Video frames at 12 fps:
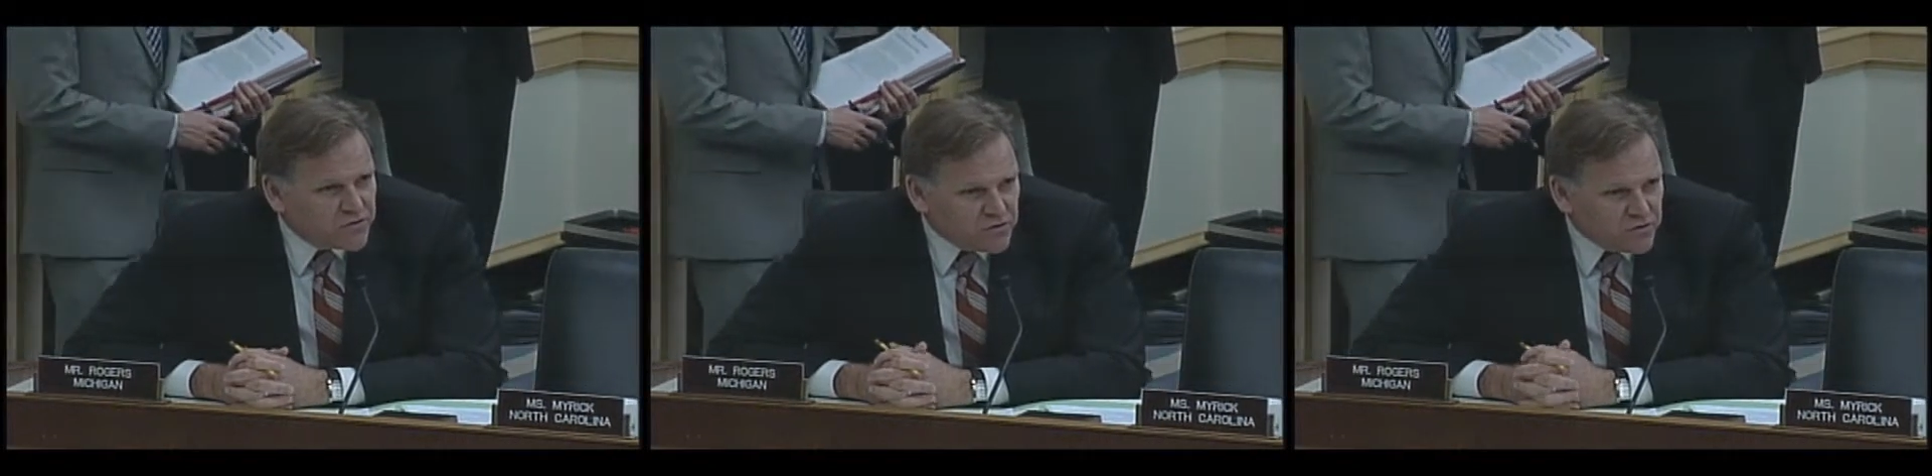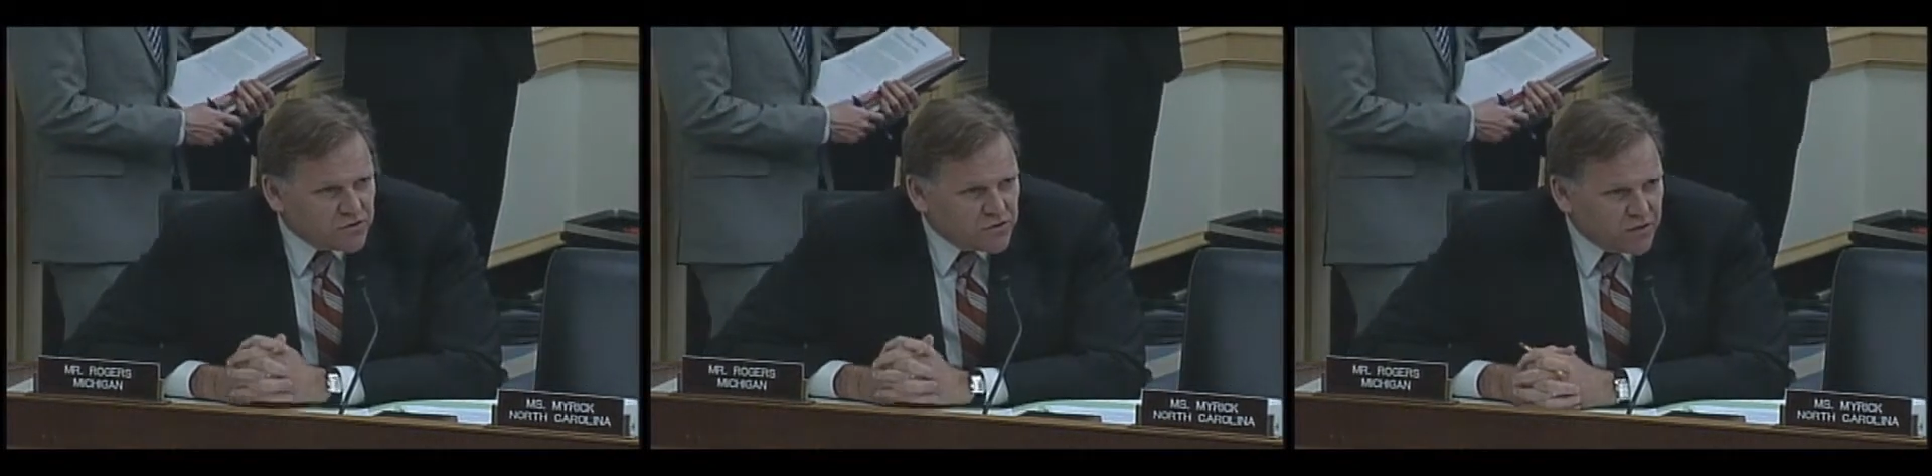
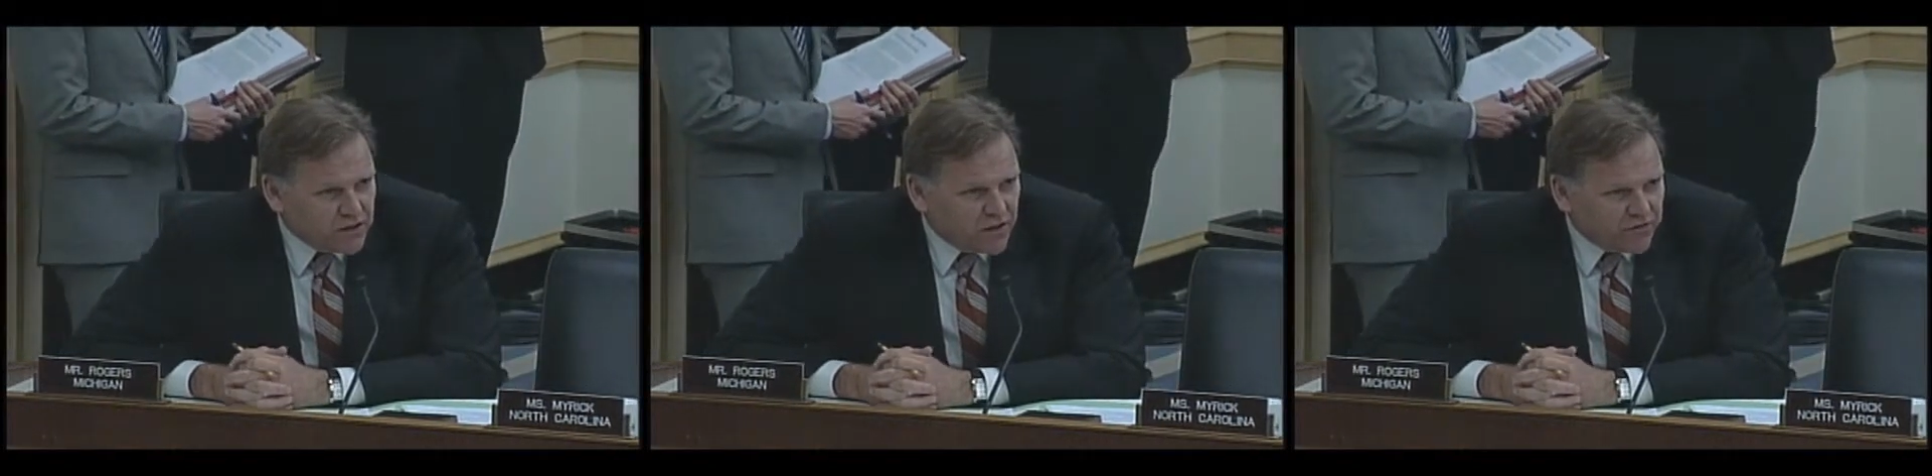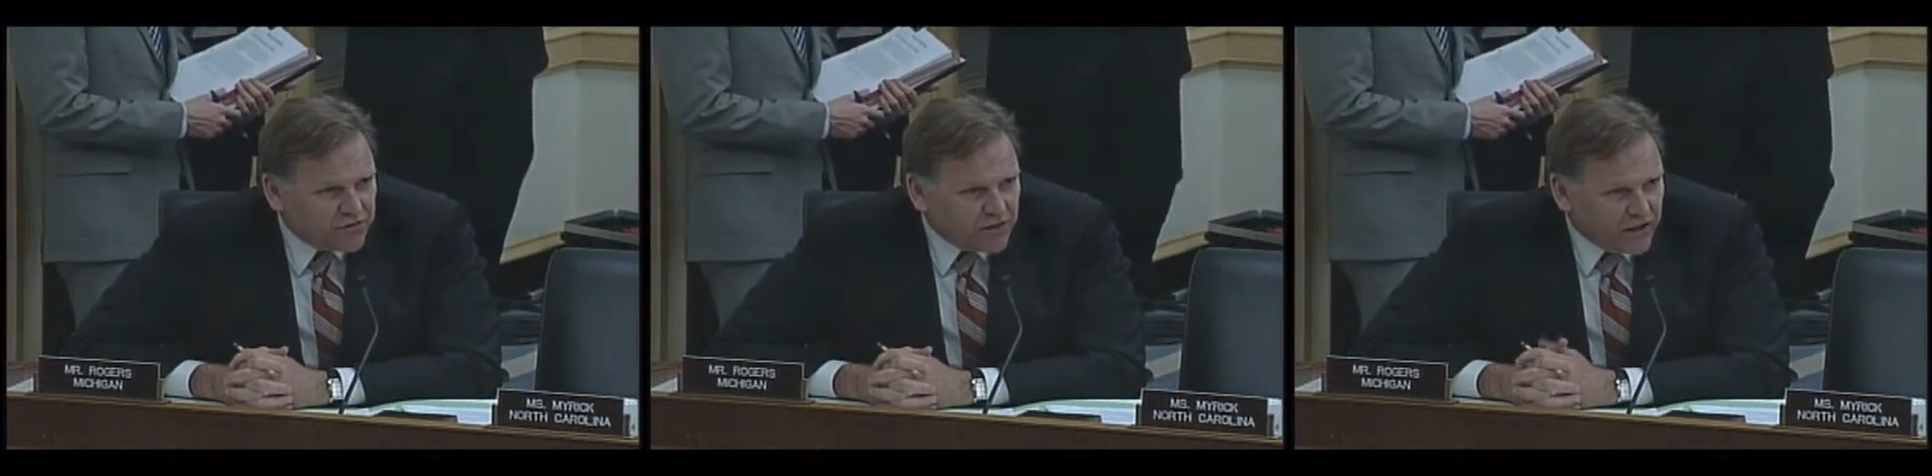messages to
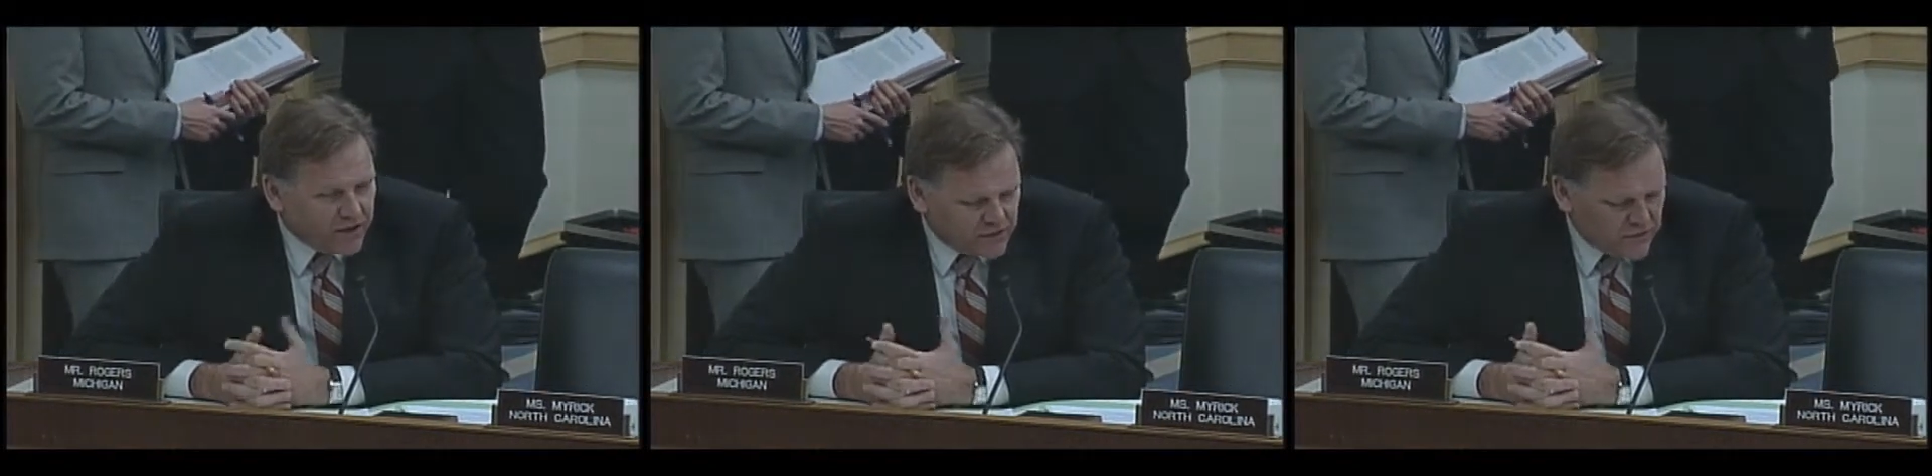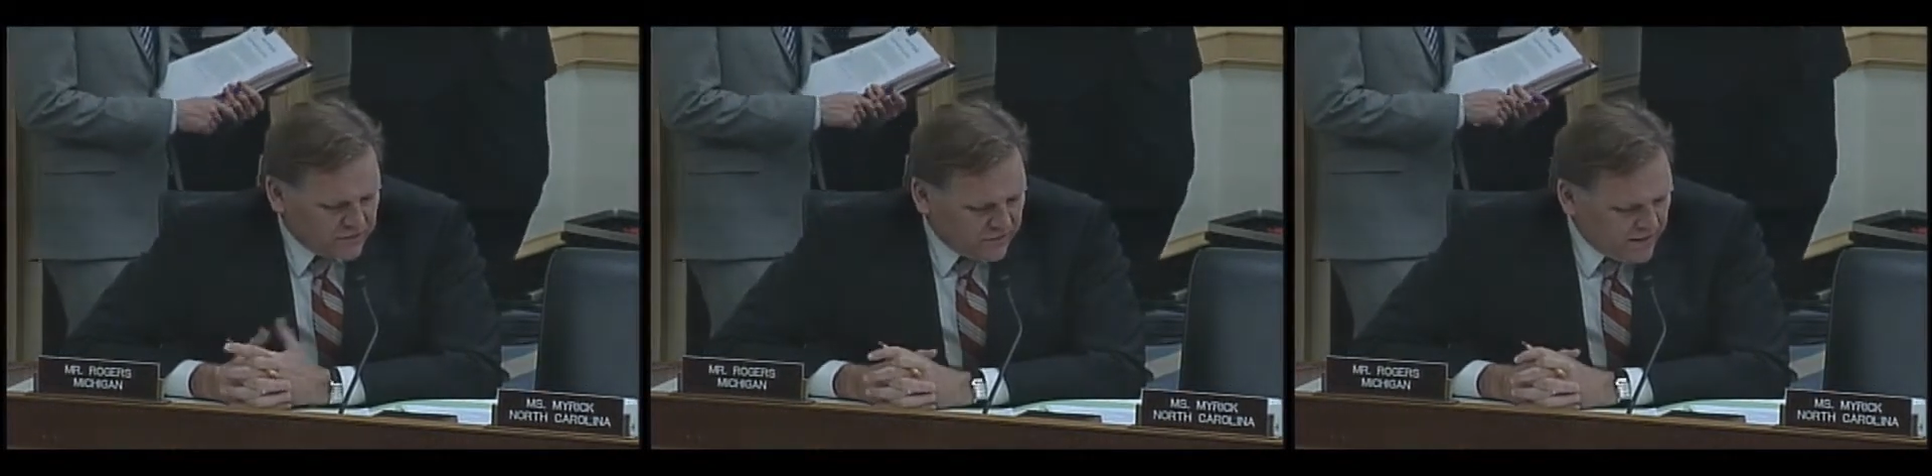the FDA,